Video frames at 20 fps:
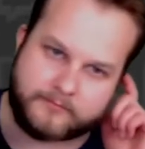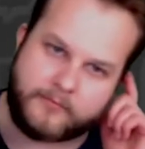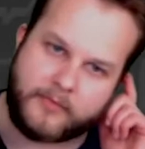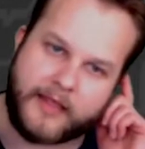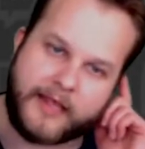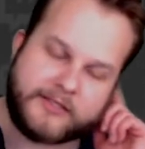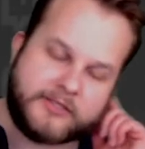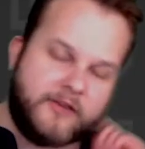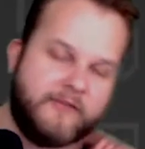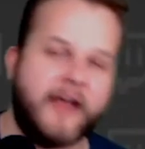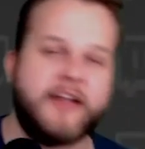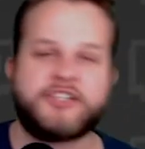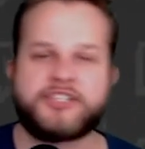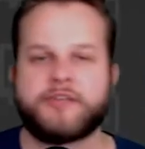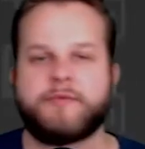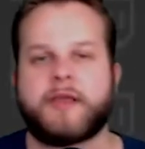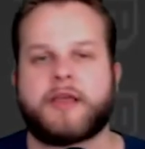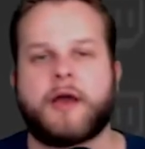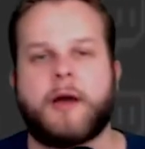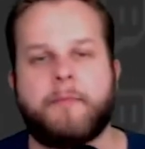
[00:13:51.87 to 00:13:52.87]
And so
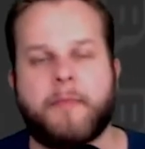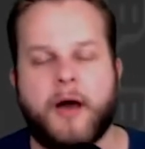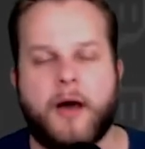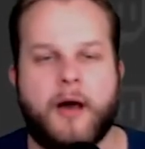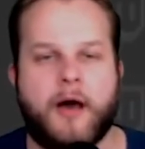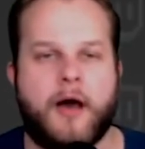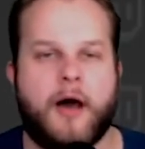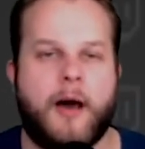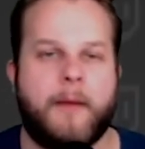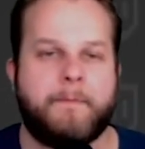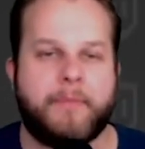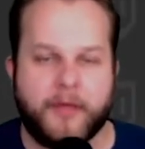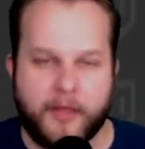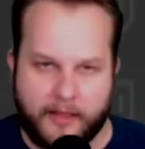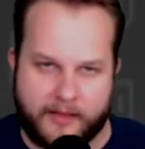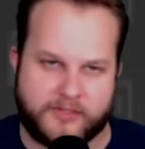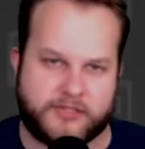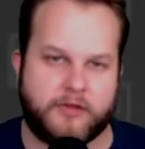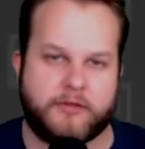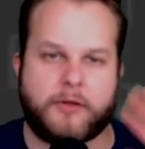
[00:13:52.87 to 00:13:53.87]
eventually we come up,
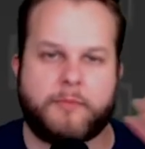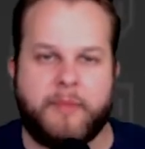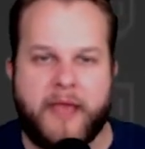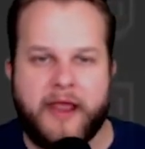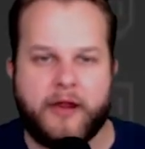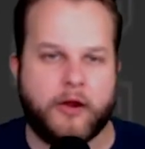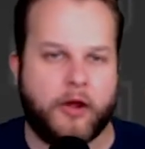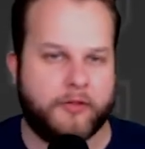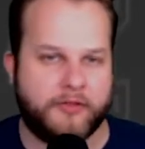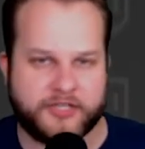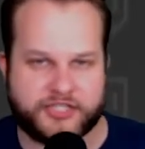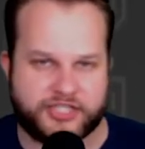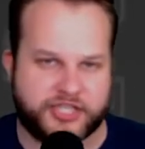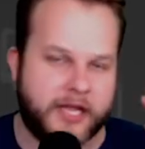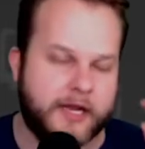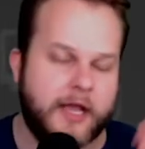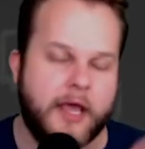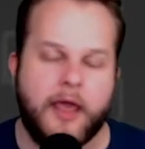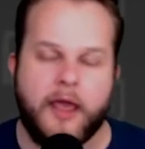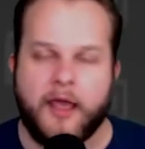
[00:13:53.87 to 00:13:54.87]
and so they're baiting all this
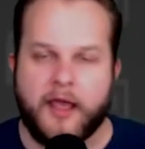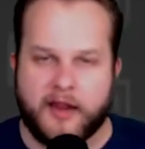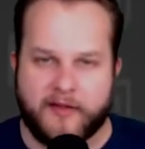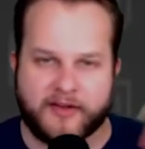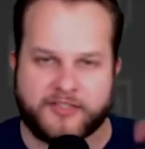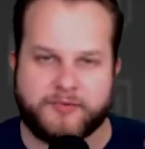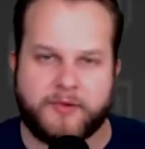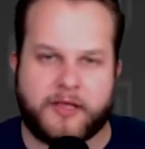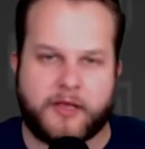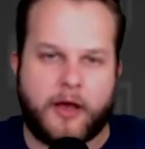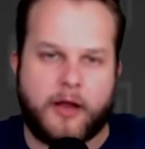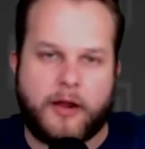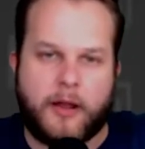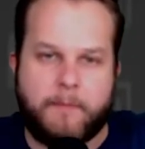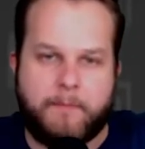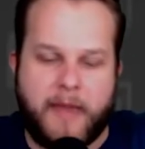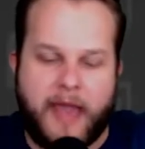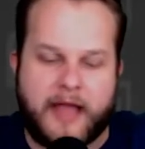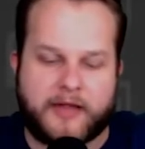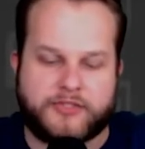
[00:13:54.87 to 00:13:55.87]
shit. And eventually we cut
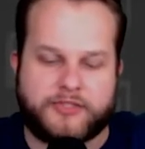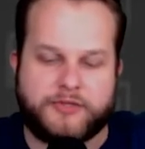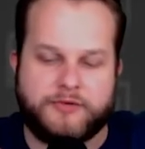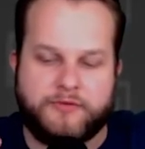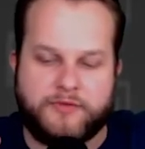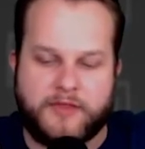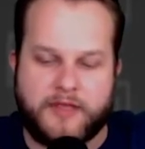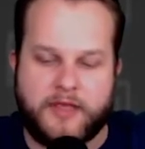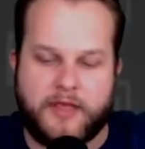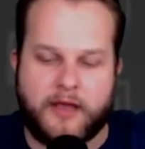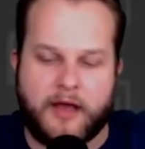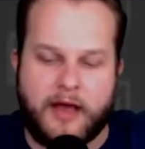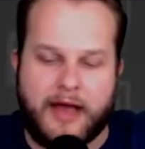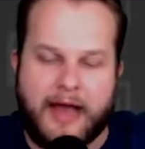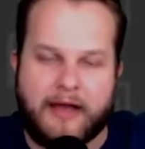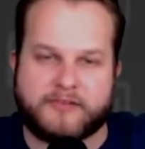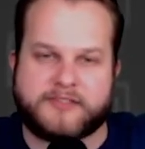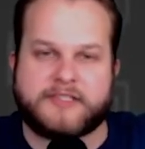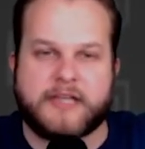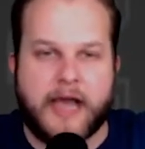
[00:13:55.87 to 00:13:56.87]
up back to the
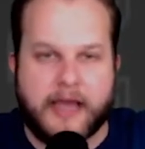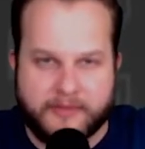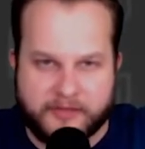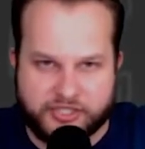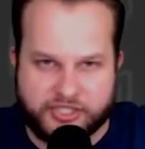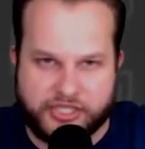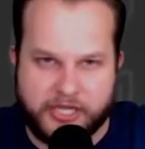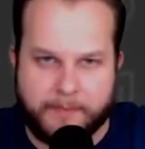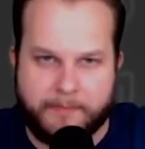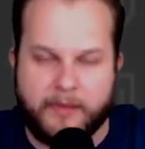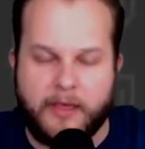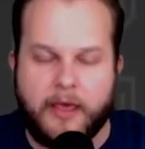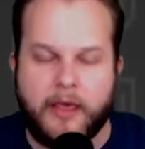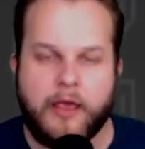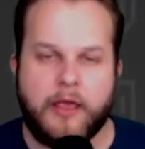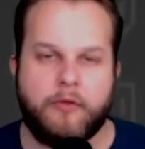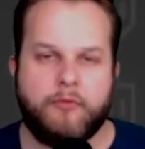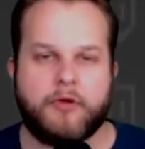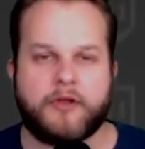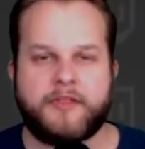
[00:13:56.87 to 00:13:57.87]
outside the ship
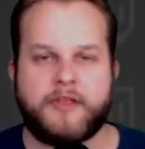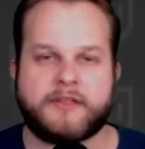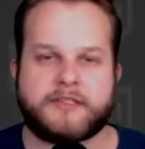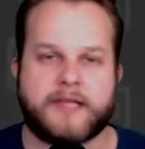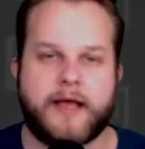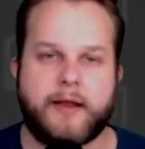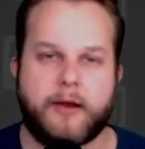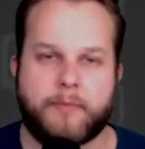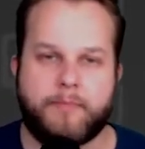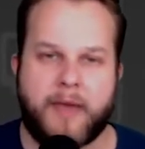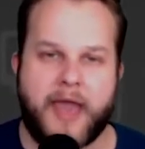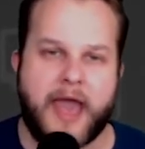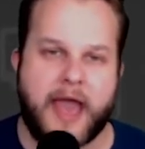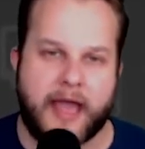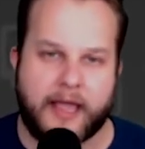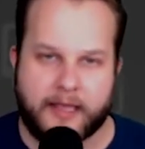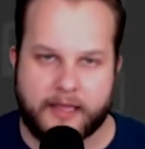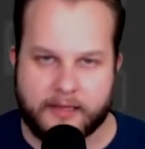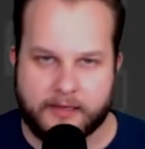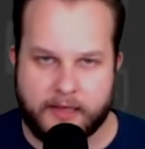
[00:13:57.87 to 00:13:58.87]
where the entire
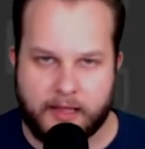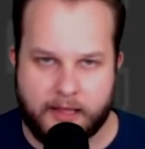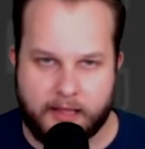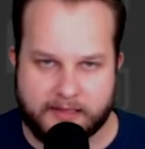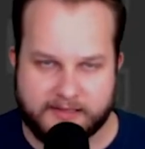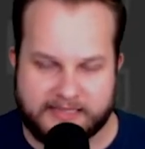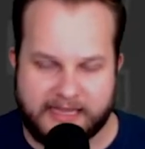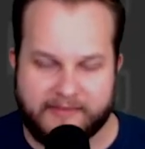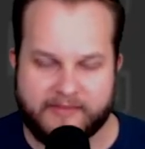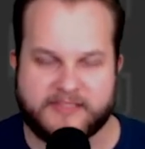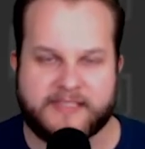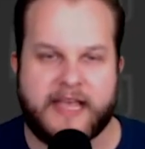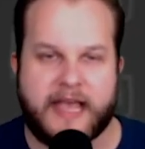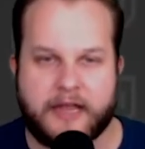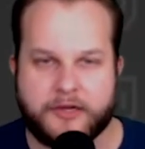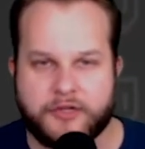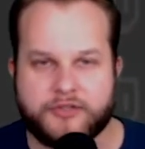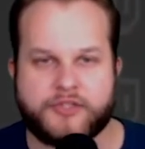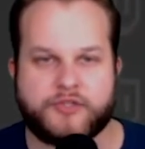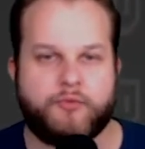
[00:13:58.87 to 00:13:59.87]
pack and David
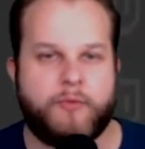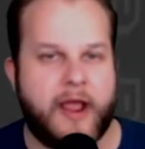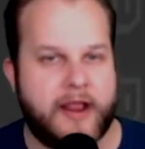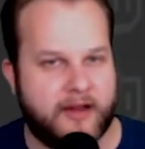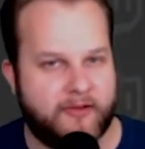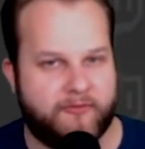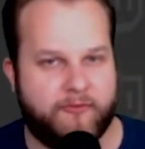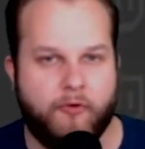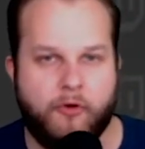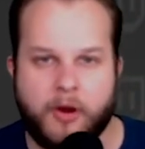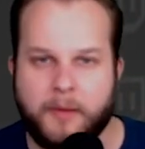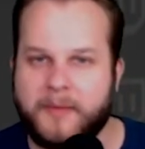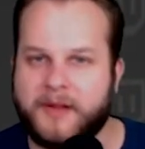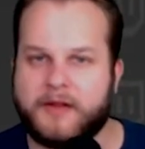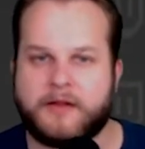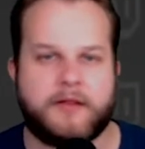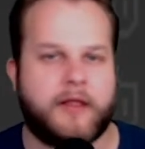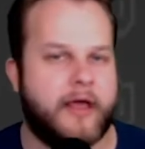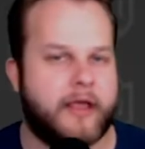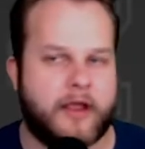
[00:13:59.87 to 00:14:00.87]
Xanatos is waiting for him.
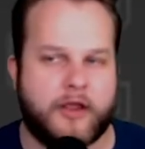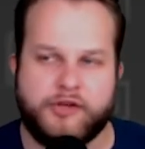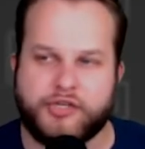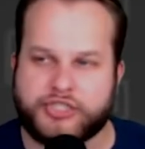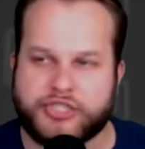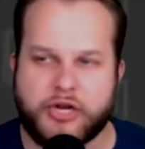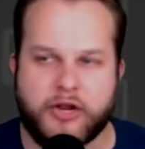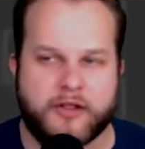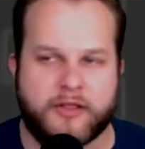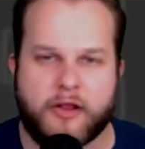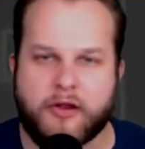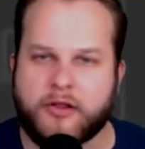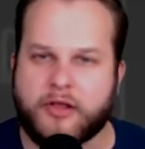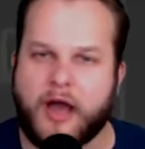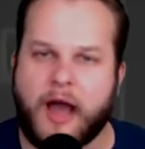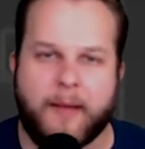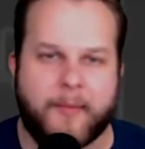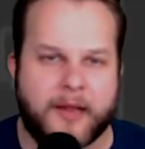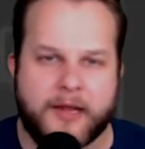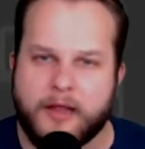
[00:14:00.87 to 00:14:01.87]
And like, "Are you sure they're
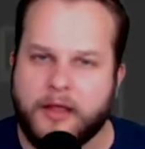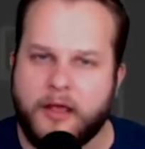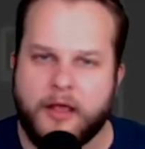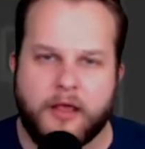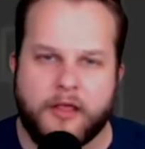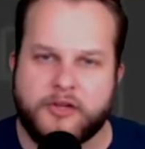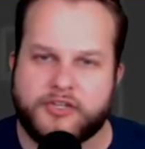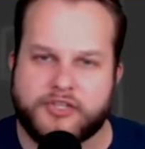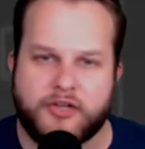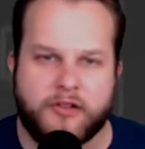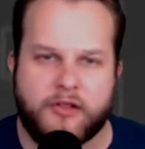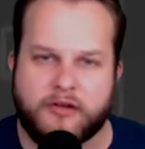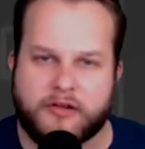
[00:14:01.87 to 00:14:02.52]
coming? You sure they're